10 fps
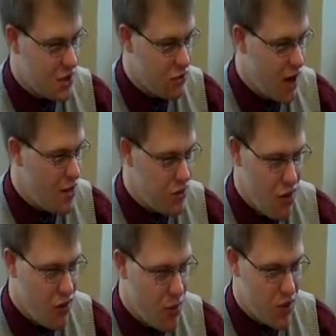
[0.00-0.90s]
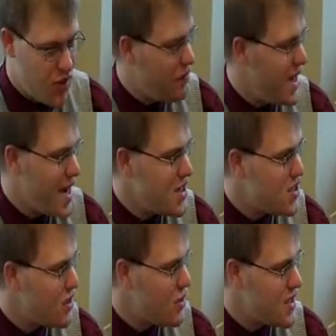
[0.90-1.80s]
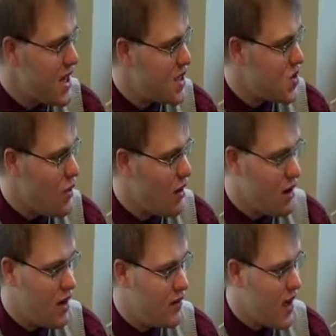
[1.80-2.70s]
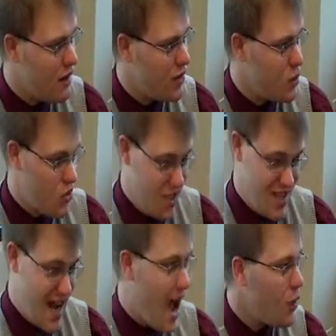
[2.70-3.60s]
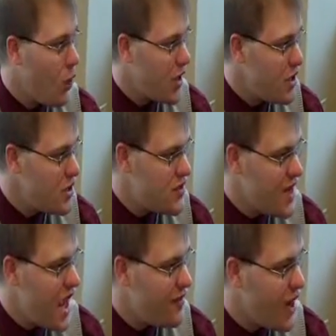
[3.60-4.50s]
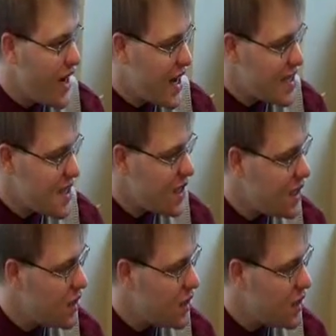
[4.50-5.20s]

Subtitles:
a great program, would there be any circumstance where a veteran would not want to use VA financing?